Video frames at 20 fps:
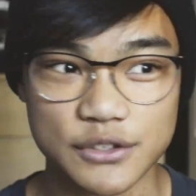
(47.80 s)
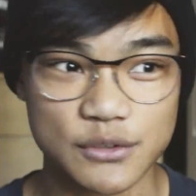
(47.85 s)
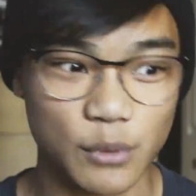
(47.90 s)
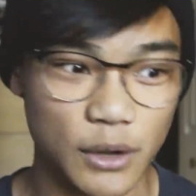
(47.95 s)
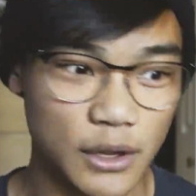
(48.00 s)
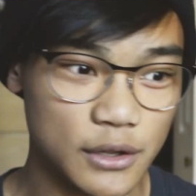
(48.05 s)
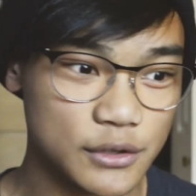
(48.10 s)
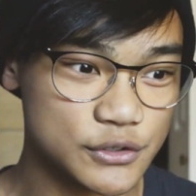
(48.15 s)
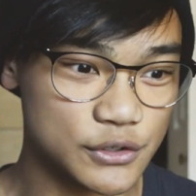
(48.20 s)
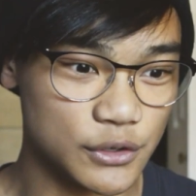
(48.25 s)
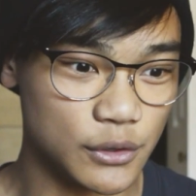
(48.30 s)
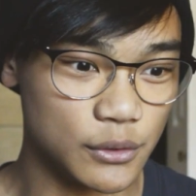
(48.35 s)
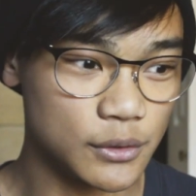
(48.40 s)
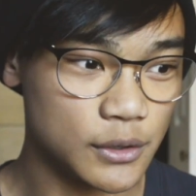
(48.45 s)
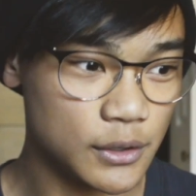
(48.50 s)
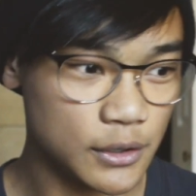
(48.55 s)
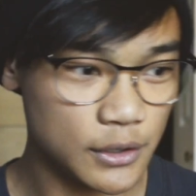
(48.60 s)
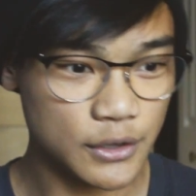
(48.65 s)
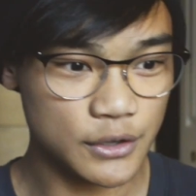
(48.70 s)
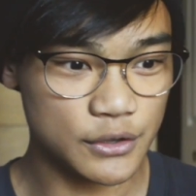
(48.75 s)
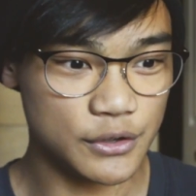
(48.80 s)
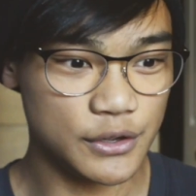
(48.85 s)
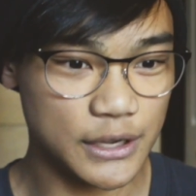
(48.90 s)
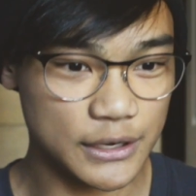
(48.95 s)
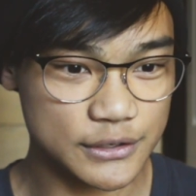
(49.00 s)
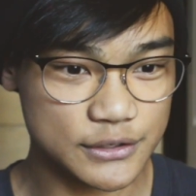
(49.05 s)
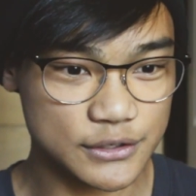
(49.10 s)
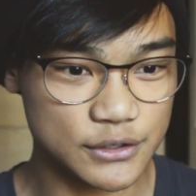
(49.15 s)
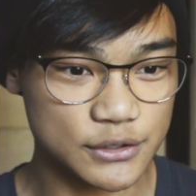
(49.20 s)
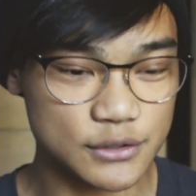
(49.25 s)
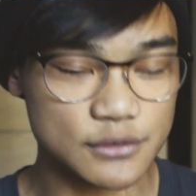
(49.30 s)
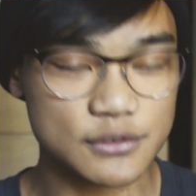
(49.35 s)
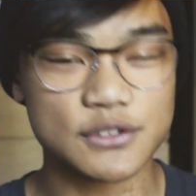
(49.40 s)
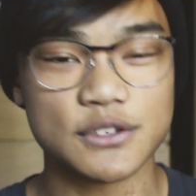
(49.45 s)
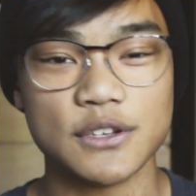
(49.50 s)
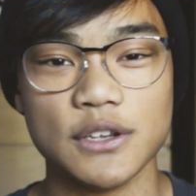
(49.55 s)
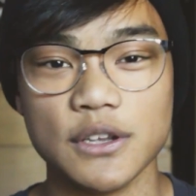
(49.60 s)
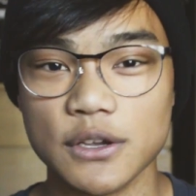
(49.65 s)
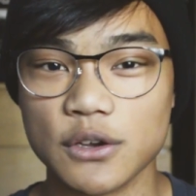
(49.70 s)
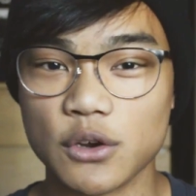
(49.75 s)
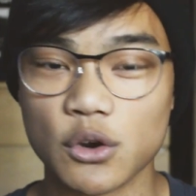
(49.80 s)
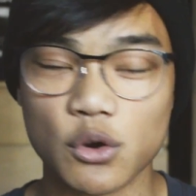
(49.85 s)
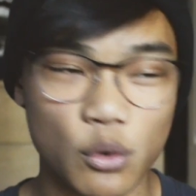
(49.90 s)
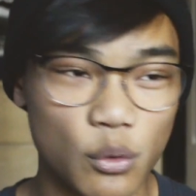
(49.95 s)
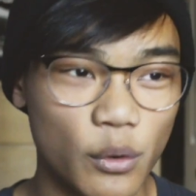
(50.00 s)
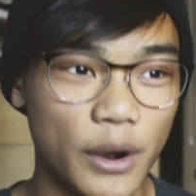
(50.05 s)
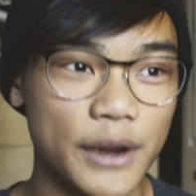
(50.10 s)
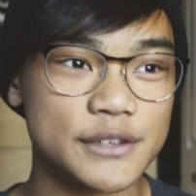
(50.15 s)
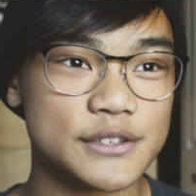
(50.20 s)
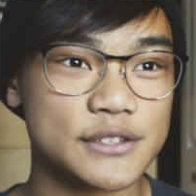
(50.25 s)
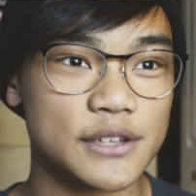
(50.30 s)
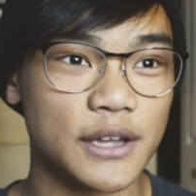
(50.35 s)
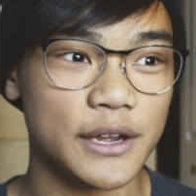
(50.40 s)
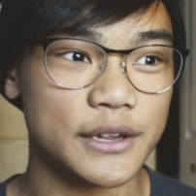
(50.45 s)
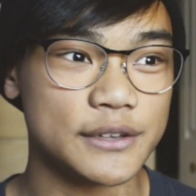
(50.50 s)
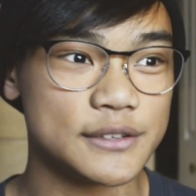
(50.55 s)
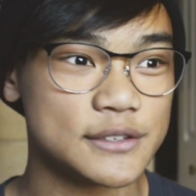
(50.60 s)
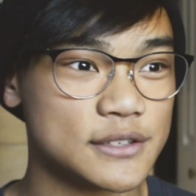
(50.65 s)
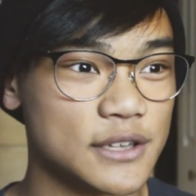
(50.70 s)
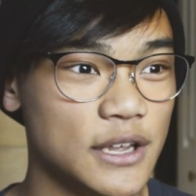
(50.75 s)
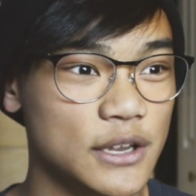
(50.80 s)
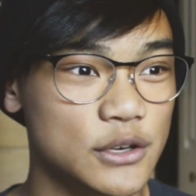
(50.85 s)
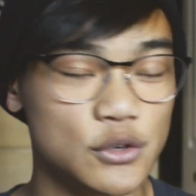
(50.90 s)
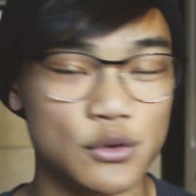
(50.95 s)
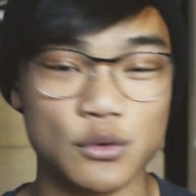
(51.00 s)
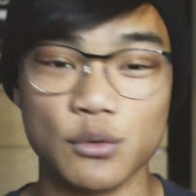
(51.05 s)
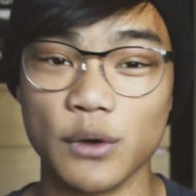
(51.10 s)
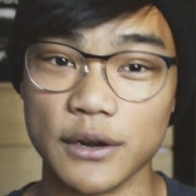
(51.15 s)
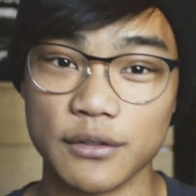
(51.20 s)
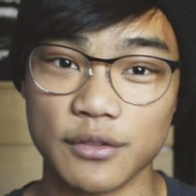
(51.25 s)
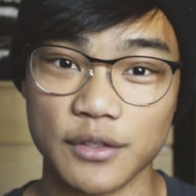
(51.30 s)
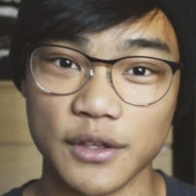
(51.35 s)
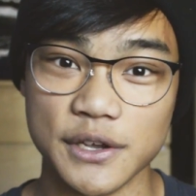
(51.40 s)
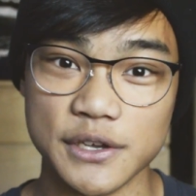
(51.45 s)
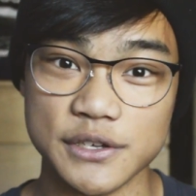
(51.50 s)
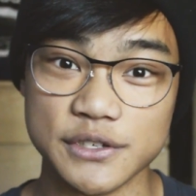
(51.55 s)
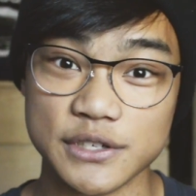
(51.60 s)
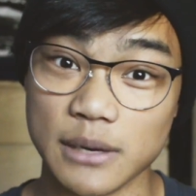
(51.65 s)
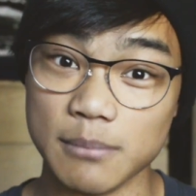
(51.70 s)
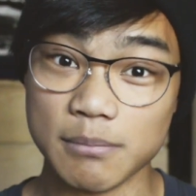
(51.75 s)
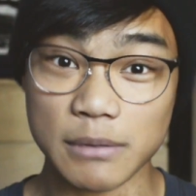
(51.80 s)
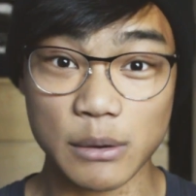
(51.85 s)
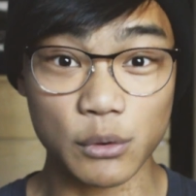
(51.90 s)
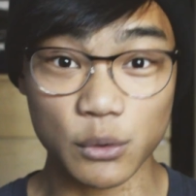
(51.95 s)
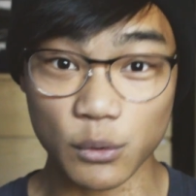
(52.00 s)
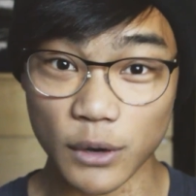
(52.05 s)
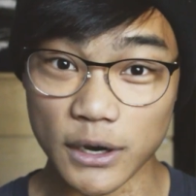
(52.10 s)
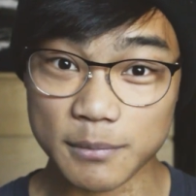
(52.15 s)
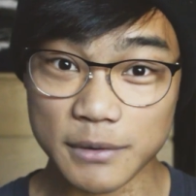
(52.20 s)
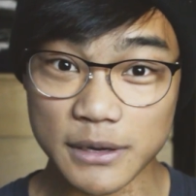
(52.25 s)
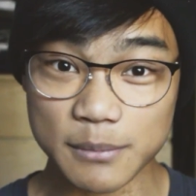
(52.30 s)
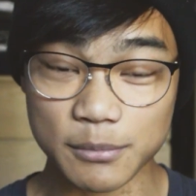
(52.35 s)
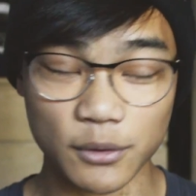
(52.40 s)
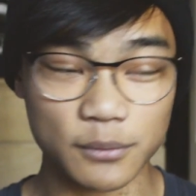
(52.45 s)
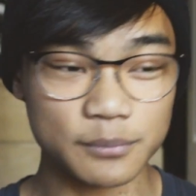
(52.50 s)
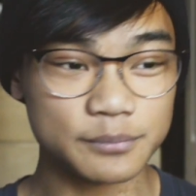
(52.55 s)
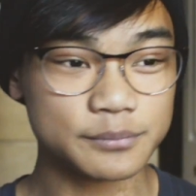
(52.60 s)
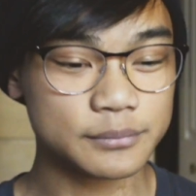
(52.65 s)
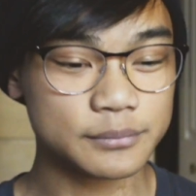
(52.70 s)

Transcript: as well, so you get to see great sights and do great things and be with great people.